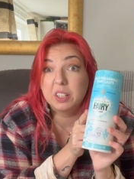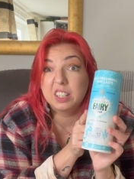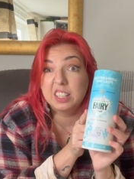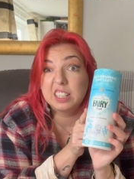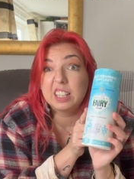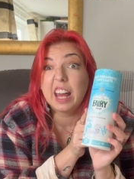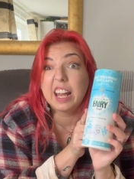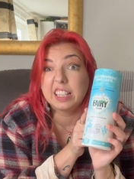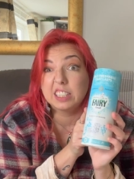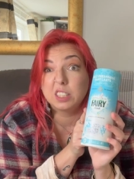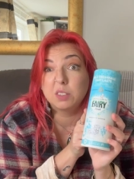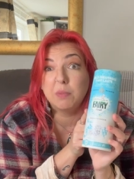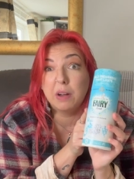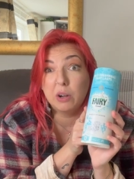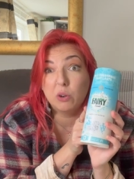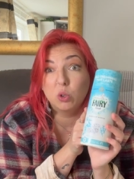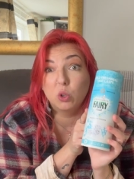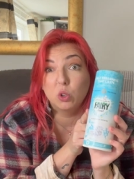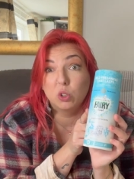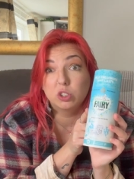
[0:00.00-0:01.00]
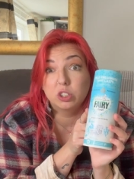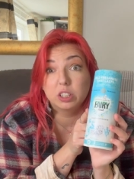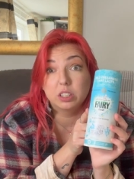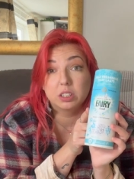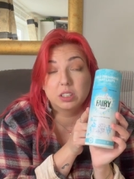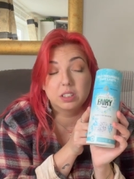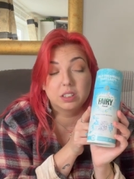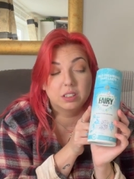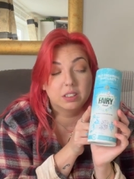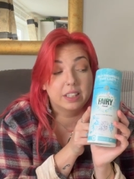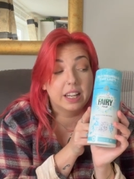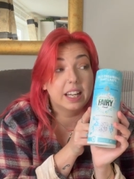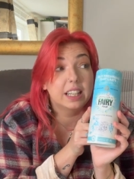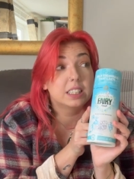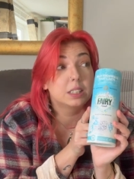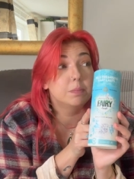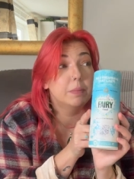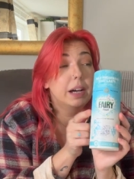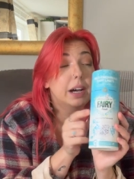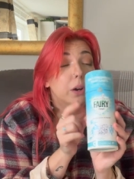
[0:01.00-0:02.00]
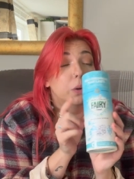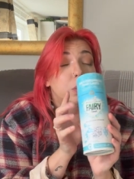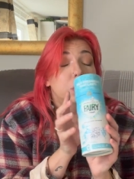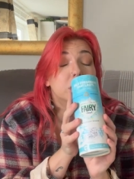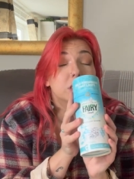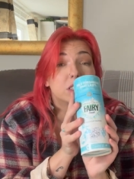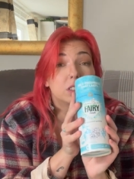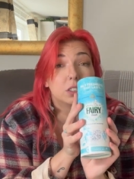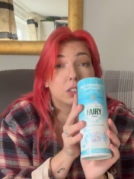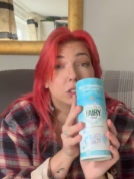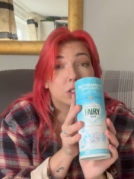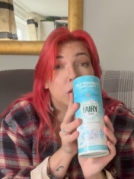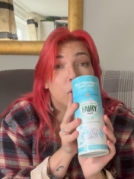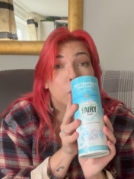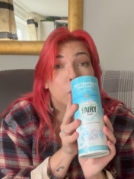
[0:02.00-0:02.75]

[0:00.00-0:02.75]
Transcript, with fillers: they smell gorgeous. They smell so